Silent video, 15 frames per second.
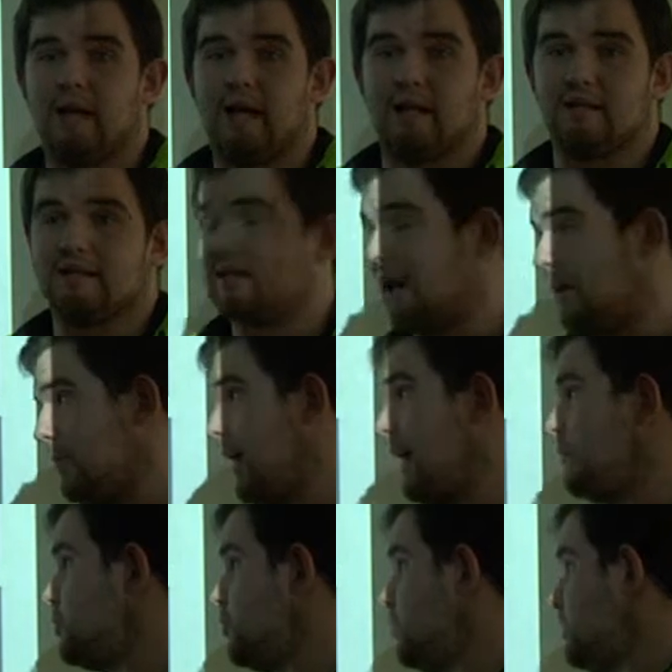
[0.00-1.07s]
and starting
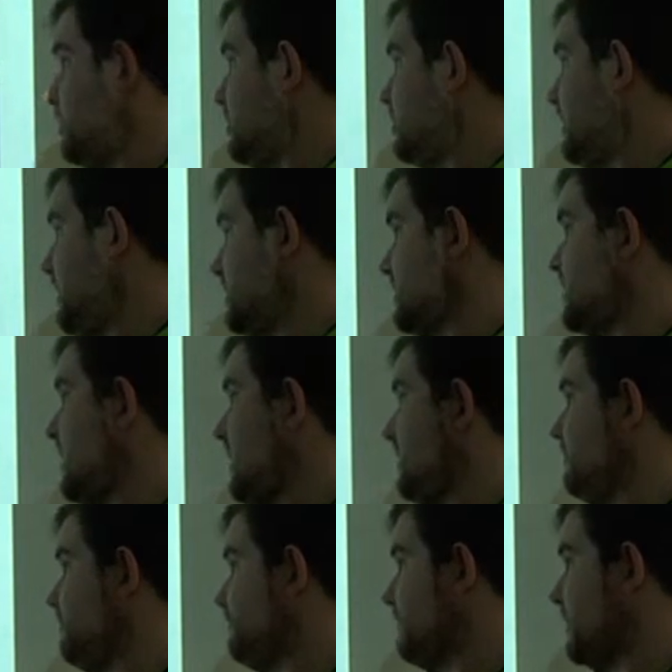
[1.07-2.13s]
up. There's
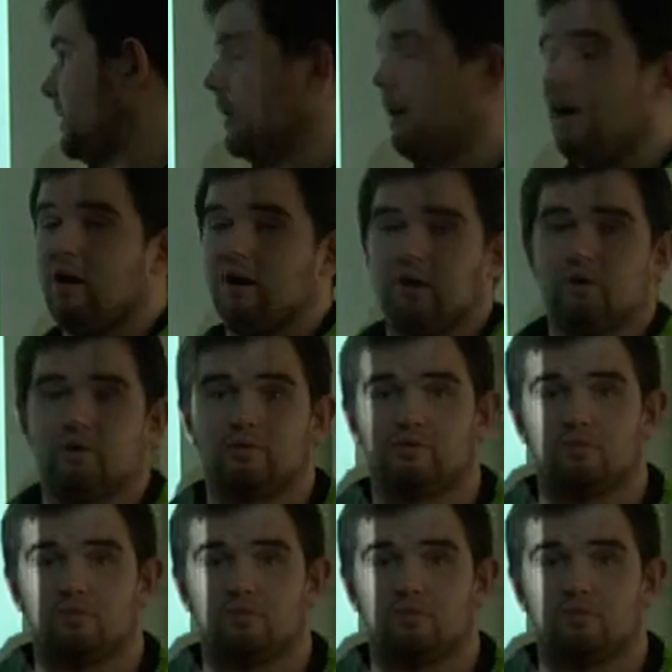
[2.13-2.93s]
the model one.